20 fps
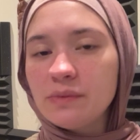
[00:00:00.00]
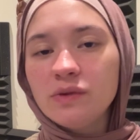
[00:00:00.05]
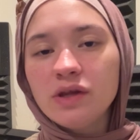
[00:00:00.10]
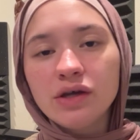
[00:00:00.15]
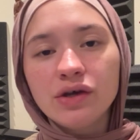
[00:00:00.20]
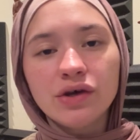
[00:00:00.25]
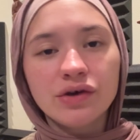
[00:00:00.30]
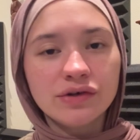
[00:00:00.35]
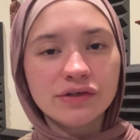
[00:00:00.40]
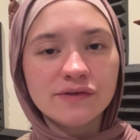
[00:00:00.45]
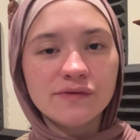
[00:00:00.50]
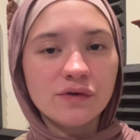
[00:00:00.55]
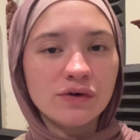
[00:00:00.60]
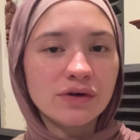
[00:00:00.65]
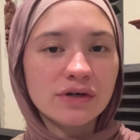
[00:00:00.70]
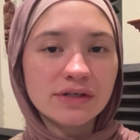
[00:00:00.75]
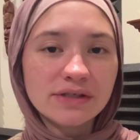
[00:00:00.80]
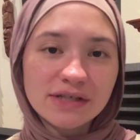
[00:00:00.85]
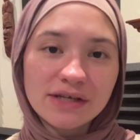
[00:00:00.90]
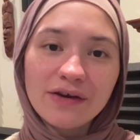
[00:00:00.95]
thing goes
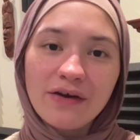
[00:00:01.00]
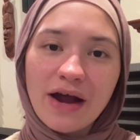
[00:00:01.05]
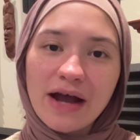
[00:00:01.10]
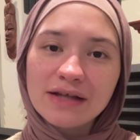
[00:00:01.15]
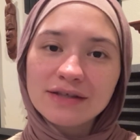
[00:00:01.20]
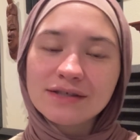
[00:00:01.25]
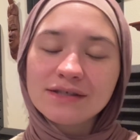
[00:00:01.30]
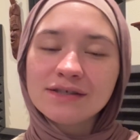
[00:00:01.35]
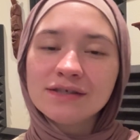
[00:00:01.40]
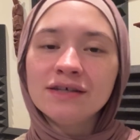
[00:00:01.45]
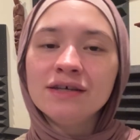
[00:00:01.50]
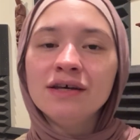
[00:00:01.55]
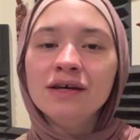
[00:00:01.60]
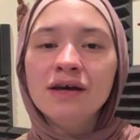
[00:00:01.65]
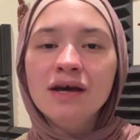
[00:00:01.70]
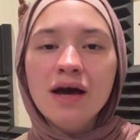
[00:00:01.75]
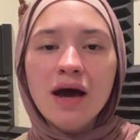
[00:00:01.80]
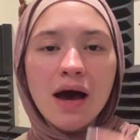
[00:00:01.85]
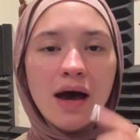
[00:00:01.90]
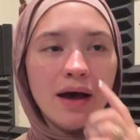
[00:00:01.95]
for cigarettes,
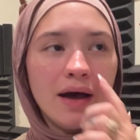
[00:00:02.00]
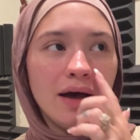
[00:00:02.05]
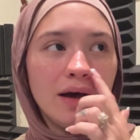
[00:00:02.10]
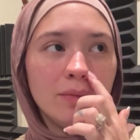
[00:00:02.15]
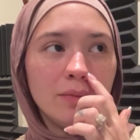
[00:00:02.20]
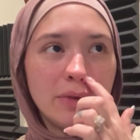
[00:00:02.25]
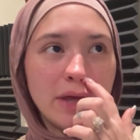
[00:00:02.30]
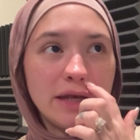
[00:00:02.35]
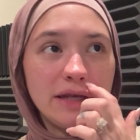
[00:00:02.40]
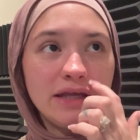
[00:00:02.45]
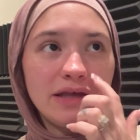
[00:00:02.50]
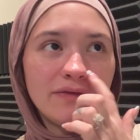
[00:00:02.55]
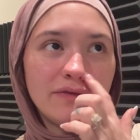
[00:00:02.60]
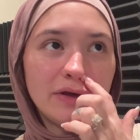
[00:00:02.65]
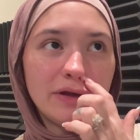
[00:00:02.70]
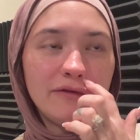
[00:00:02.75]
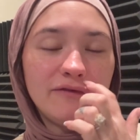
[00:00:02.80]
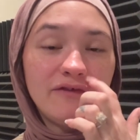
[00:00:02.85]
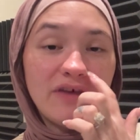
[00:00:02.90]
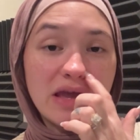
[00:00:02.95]
and
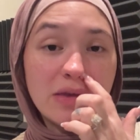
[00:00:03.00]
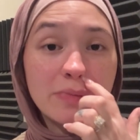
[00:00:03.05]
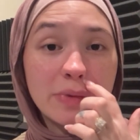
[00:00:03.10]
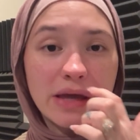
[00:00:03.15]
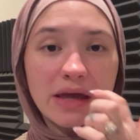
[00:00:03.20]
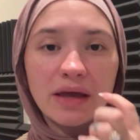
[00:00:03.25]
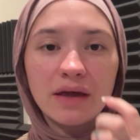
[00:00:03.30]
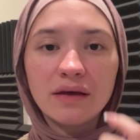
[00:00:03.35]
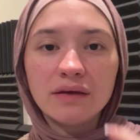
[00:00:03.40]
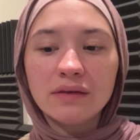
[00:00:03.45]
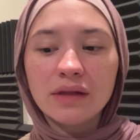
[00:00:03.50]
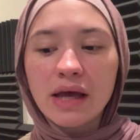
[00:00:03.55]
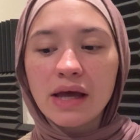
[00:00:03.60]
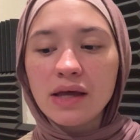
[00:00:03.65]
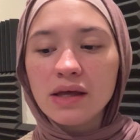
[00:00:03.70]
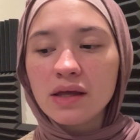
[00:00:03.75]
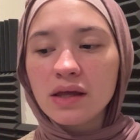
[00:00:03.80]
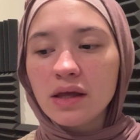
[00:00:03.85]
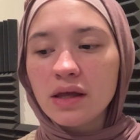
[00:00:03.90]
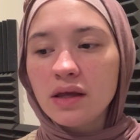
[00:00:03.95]
even vaping.
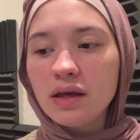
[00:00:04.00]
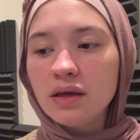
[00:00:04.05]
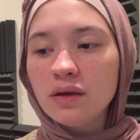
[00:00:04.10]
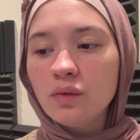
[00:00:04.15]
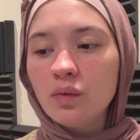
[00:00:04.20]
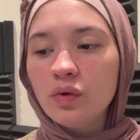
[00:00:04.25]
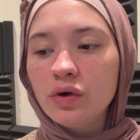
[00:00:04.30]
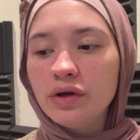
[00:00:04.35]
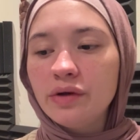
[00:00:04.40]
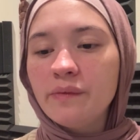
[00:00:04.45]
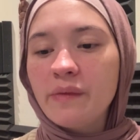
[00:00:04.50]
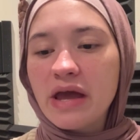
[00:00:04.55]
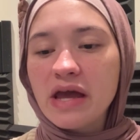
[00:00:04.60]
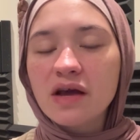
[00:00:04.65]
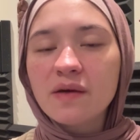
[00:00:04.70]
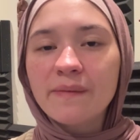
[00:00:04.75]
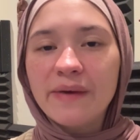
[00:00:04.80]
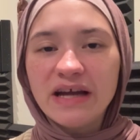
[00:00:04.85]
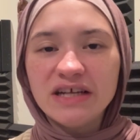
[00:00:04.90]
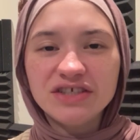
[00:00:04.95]
Like, it would make
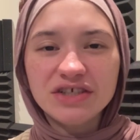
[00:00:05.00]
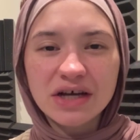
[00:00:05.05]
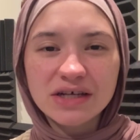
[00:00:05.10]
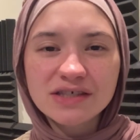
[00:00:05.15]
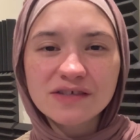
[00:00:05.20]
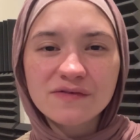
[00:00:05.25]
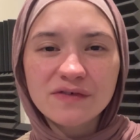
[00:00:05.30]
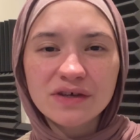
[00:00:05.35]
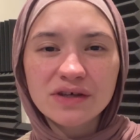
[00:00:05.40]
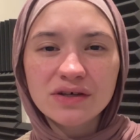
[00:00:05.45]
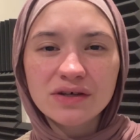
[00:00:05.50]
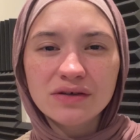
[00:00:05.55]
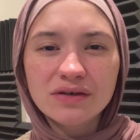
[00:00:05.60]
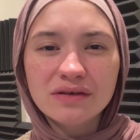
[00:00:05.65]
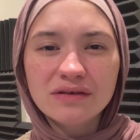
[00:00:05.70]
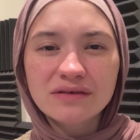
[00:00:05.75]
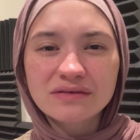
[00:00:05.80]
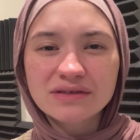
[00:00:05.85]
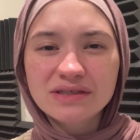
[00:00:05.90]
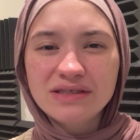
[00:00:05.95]
my chest
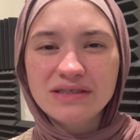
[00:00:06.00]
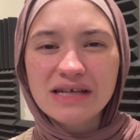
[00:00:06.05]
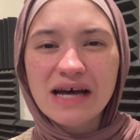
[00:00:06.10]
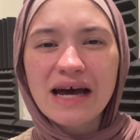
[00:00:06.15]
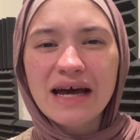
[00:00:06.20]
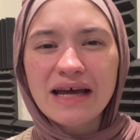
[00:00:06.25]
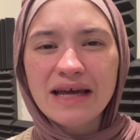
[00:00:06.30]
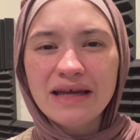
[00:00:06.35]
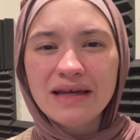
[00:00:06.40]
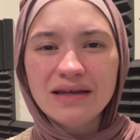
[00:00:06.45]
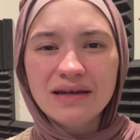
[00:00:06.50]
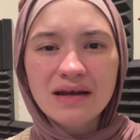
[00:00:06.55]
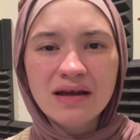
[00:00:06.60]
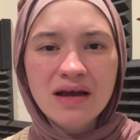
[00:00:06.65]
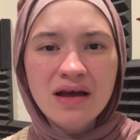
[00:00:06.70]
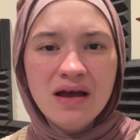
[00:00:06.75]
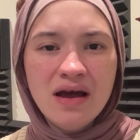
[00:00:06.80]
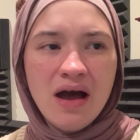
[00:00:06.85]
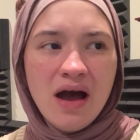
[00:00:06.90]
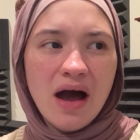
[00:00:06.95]
feel tight.
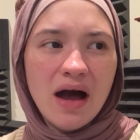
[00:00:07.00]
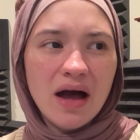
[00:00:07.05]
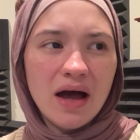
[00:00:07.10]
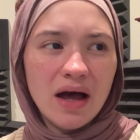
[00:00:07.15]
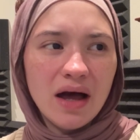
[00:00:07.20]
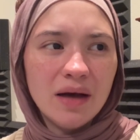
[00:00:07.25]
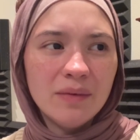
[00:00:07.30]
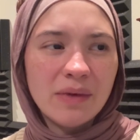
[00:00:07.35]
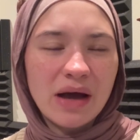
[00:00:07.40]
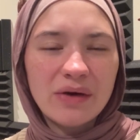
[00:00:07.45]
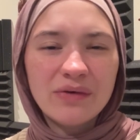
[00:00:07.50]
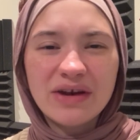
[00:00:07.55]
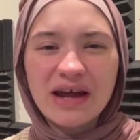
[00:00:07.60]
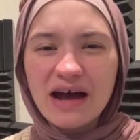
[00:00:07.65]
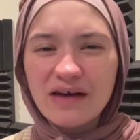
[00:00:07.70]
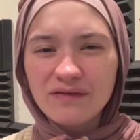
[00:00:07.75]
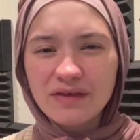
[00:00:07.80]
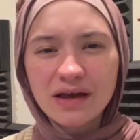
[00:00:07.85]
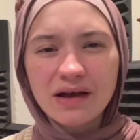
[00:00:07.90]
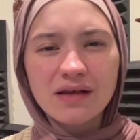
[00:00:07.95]
I would
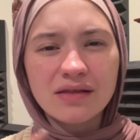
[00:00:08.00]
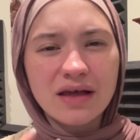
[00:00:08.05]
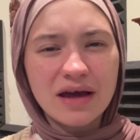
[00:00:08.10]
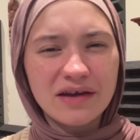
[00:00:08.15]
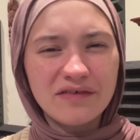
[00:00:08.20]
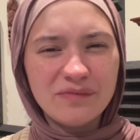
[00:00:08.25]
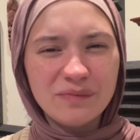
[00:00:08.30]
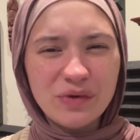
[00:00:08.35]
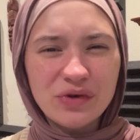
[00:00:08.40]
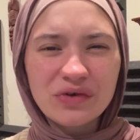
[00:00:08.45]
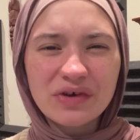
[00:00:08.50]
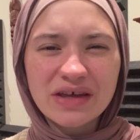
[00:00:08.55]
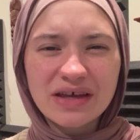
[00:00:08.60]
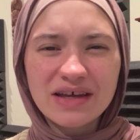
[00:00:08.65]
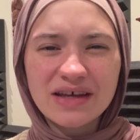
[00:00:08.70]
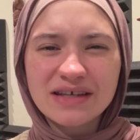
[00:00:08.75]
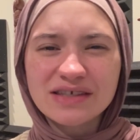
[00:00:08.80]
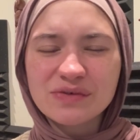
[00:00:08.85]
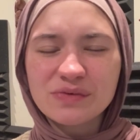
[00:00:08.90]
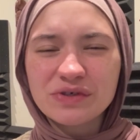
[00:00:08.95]
have like a lot of
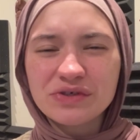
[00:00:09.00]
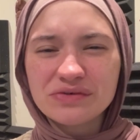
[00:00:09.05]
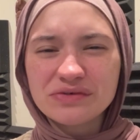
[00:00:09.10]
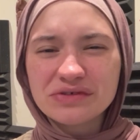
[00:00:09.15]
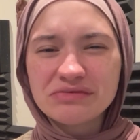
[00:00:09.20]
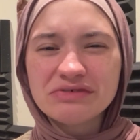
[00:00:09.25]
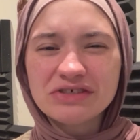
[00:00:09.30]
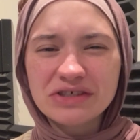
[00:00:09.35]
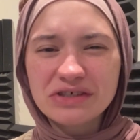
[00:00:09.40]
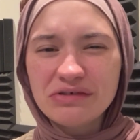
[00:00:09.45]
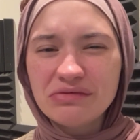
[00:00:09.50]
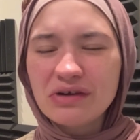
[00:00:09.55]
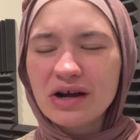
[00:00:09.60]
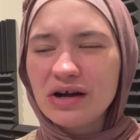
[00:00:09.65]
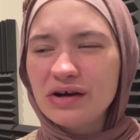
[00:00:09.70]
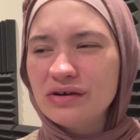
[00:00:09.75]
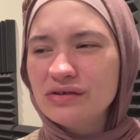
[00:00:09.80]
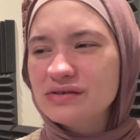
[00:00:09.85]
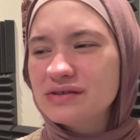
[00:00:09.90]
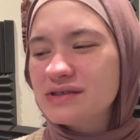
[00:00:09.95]
mucus, which was really
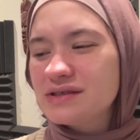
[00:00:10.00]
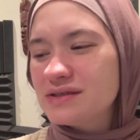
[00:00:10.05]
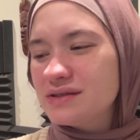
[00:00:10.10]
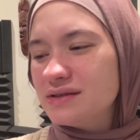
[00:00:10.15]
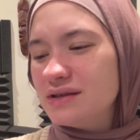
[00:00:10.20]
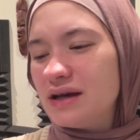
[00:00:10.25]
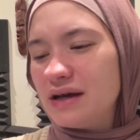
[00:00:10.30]
gross.